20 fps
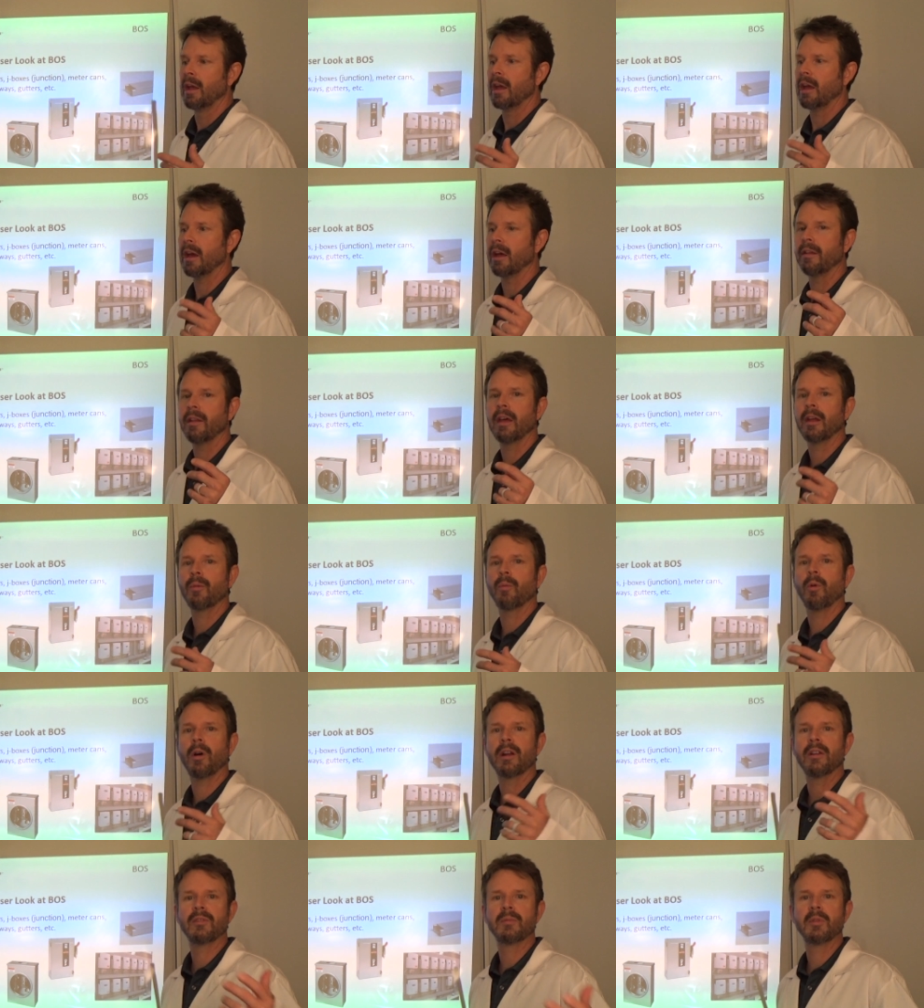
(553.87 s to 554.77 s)
and then
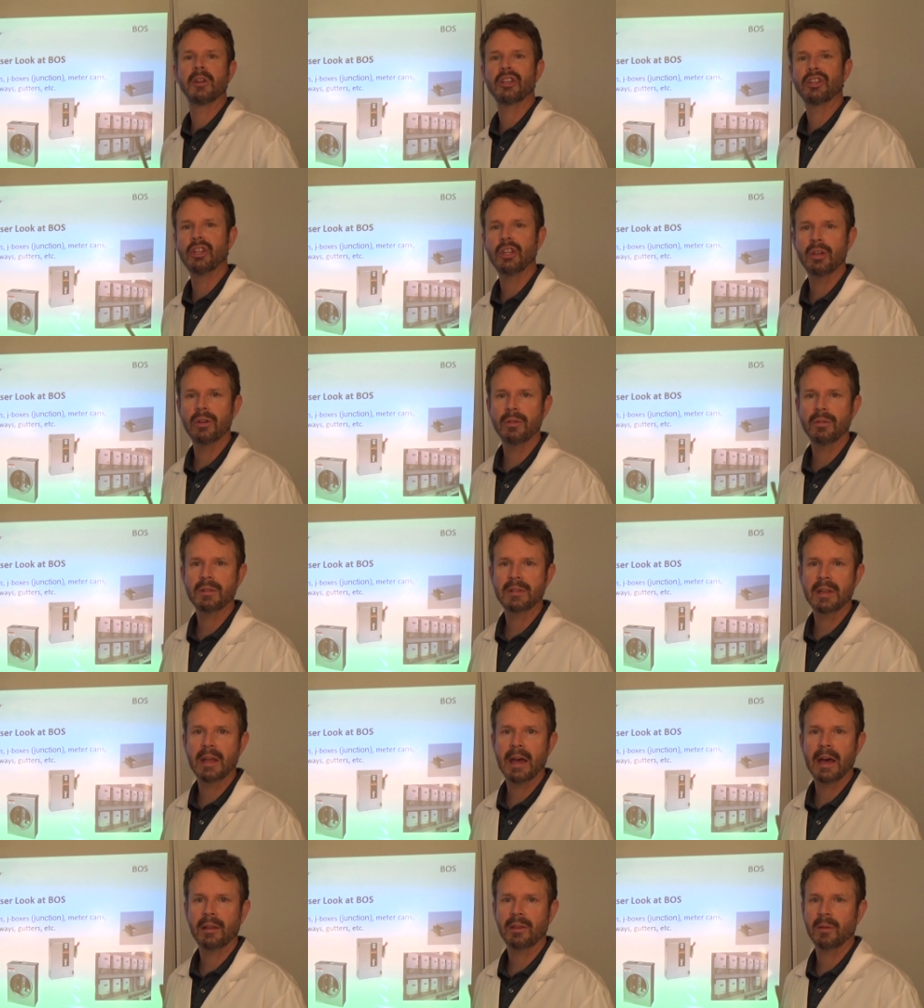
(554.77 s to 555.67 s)
what is being
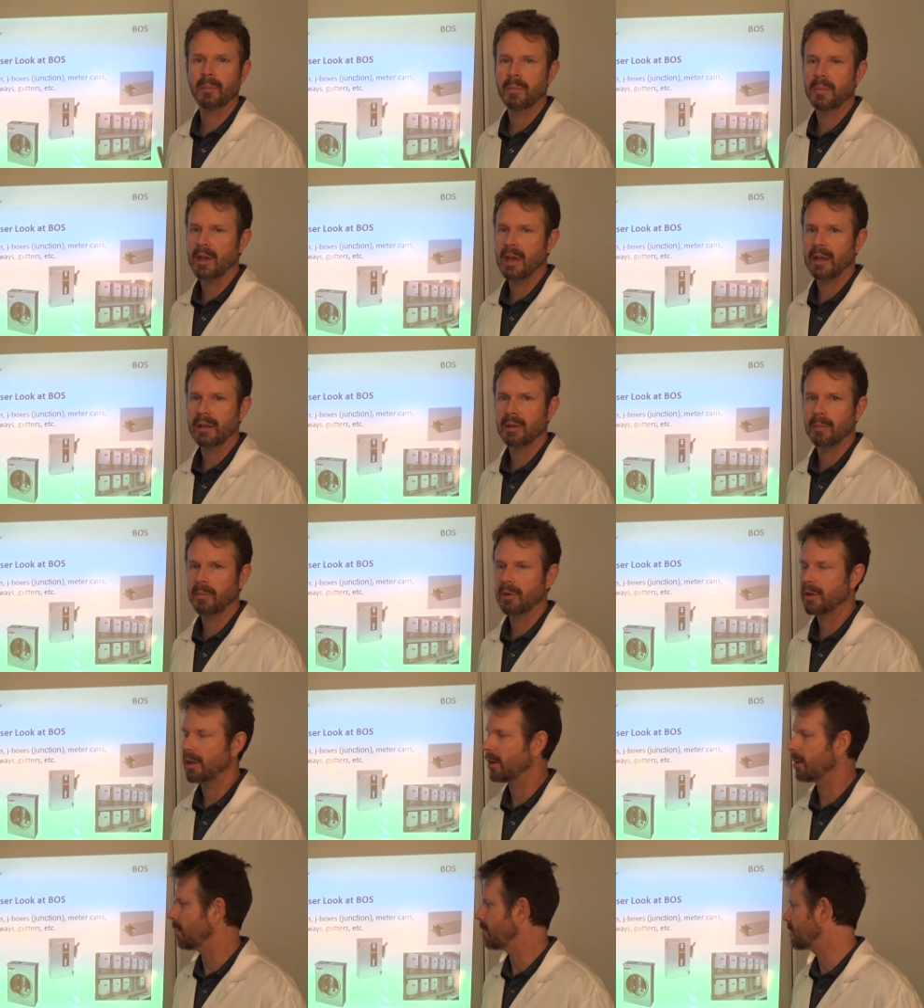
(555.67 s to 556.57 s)
used at the, at the
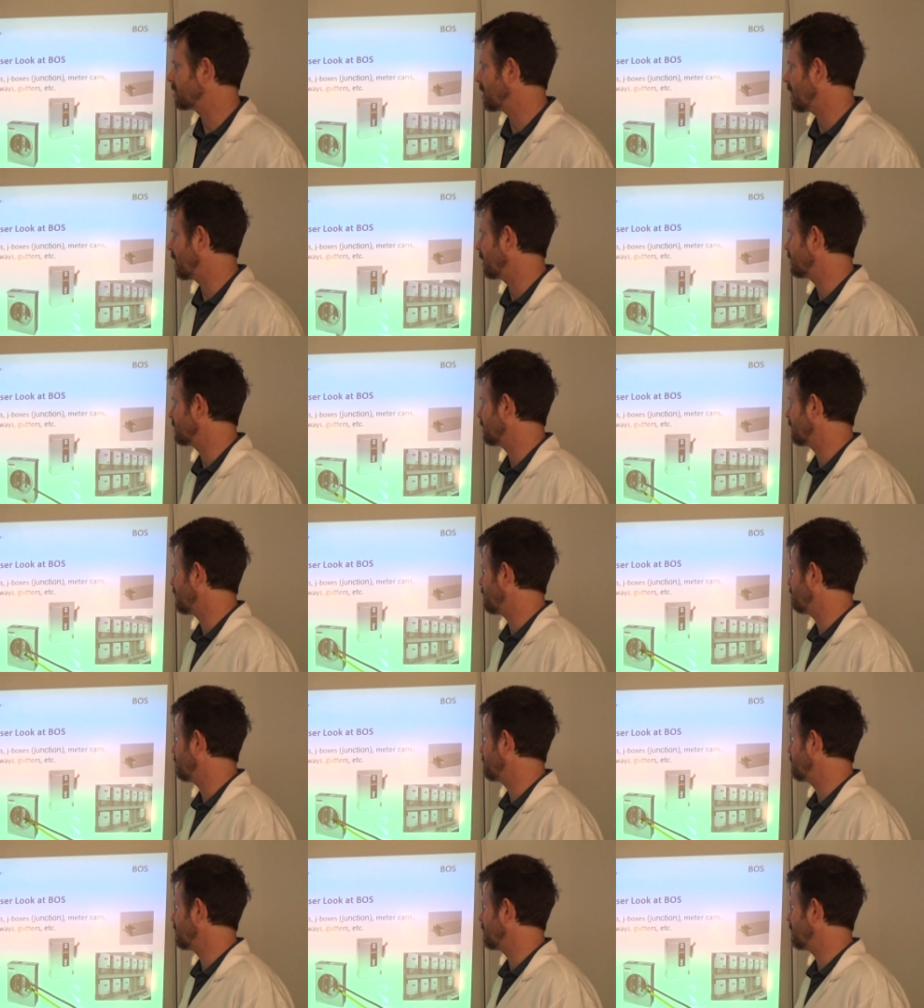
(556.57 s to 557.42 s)
particular site. And so that would